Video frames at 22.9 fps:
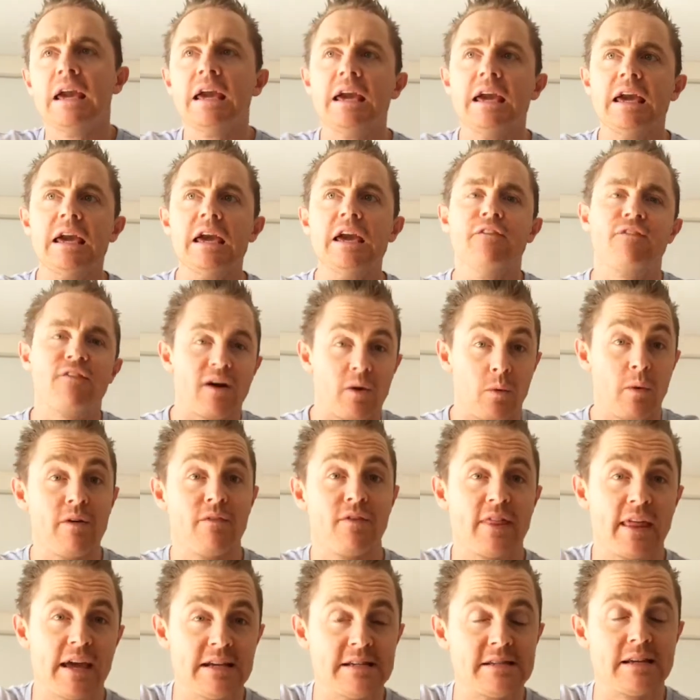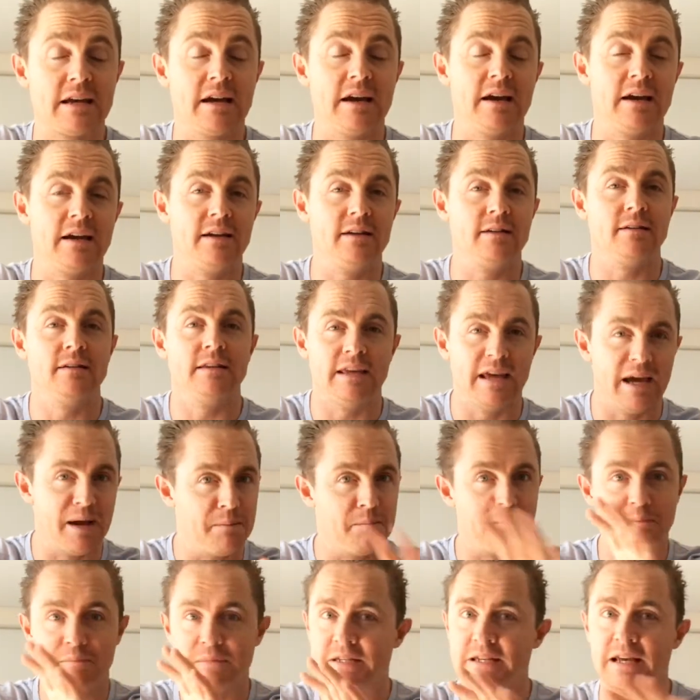If, however, they say,
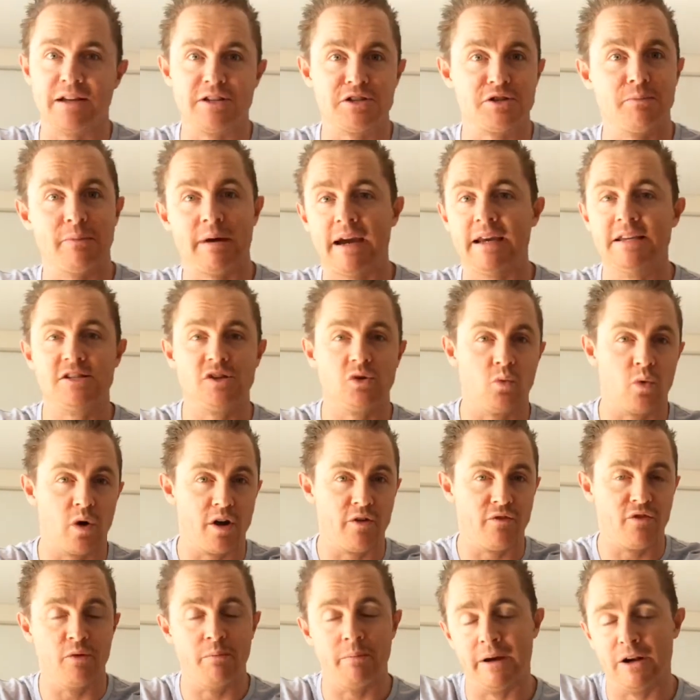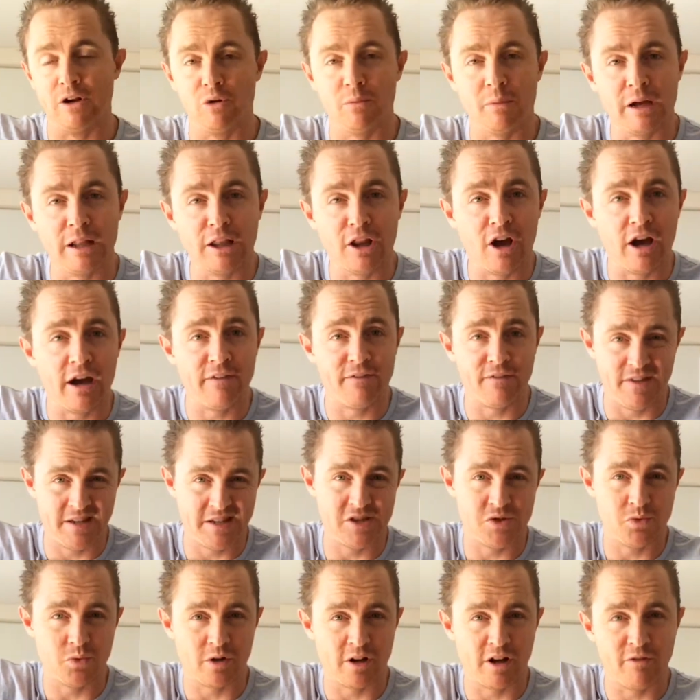yep, sounds amazing, where have you been all my life, this
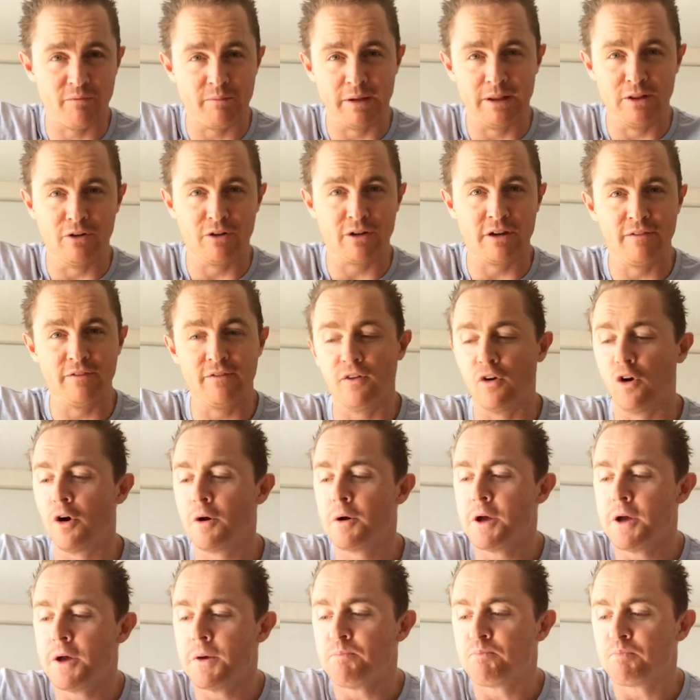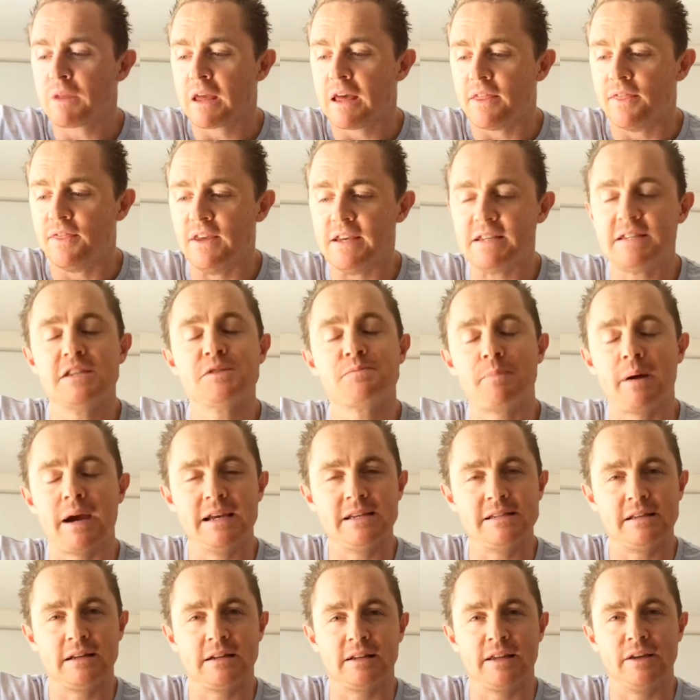is what I've been looking for, this is
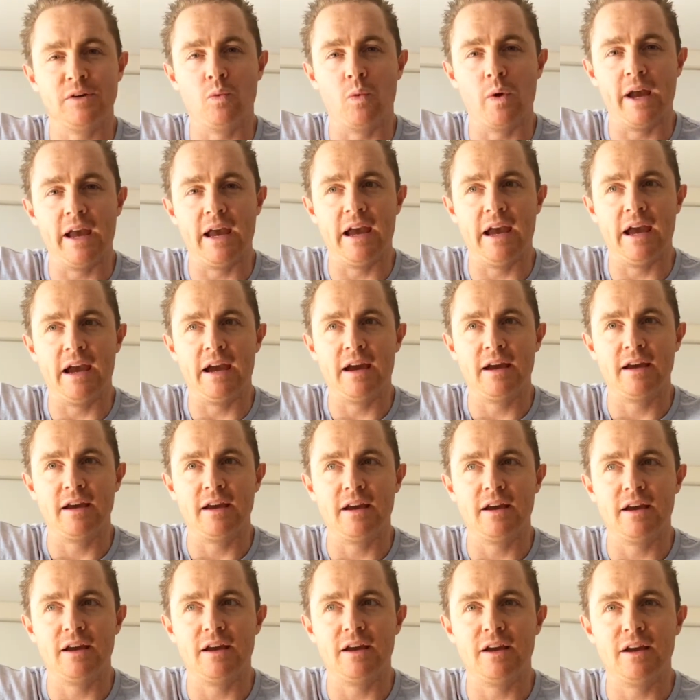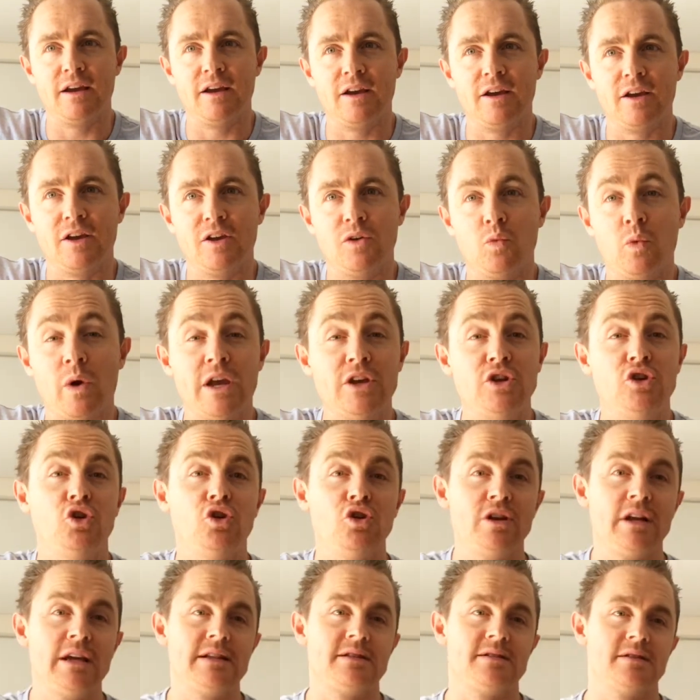basically where you
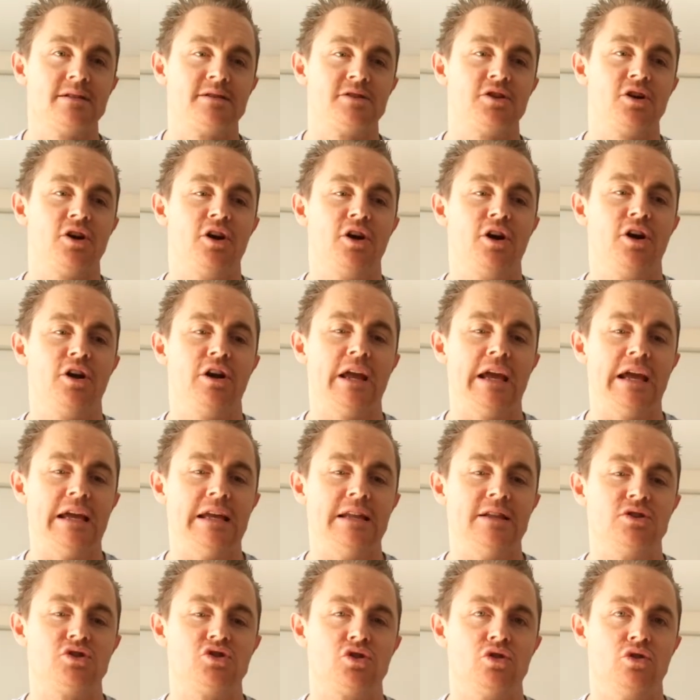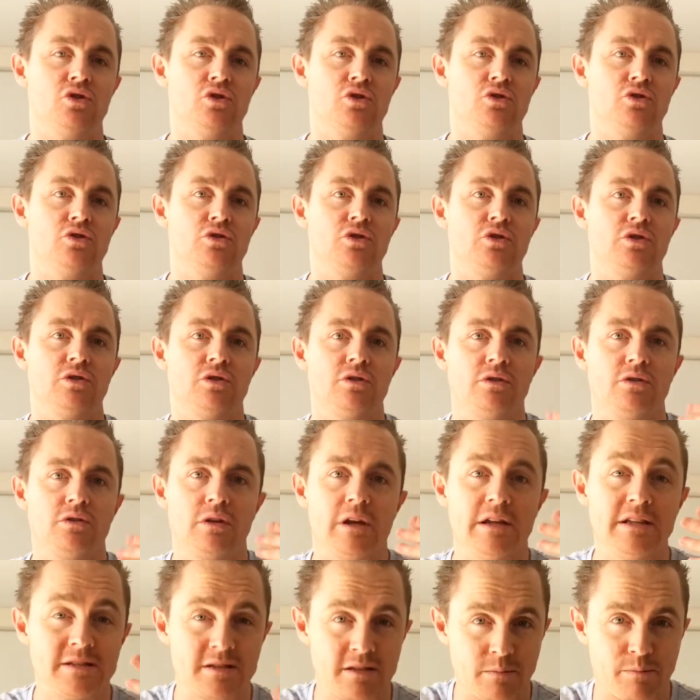need to turn into
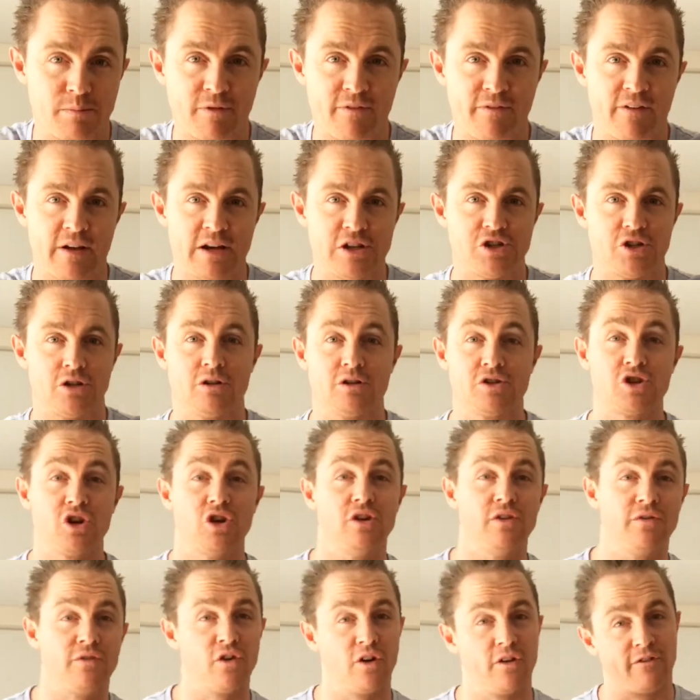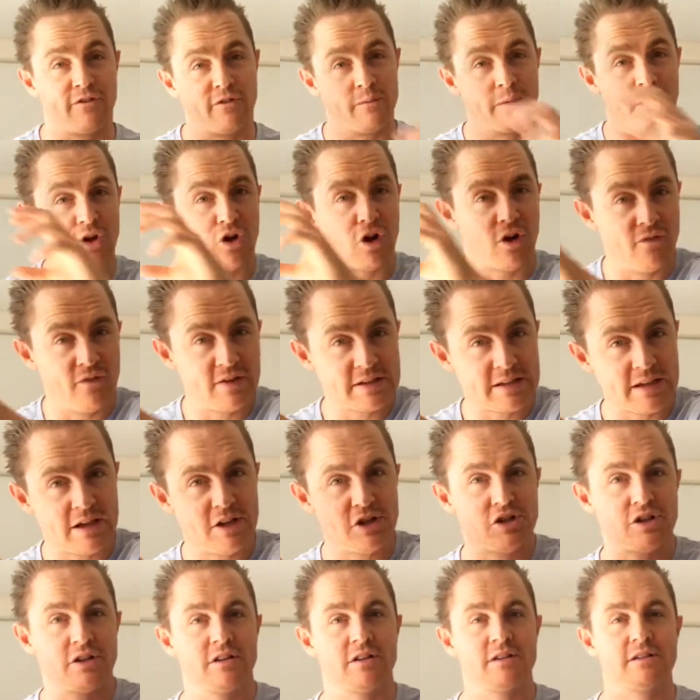the professional. So you've gone from a
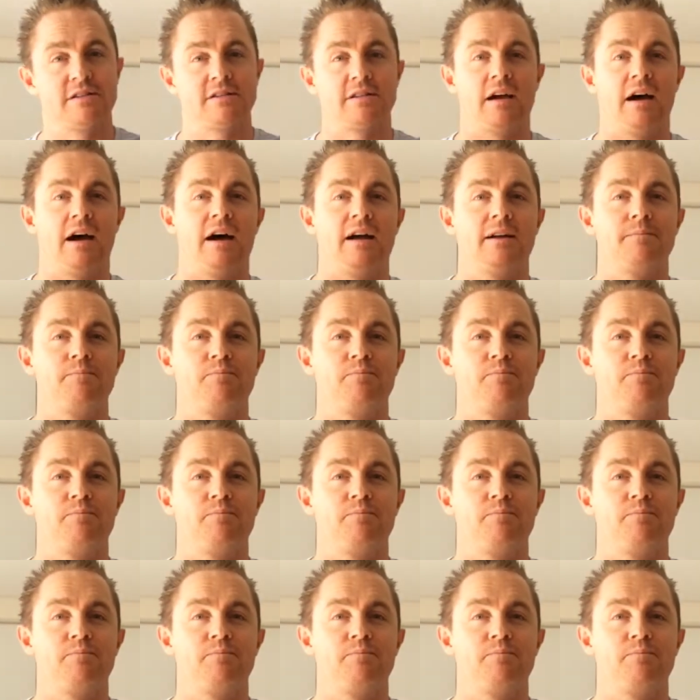conversation at the start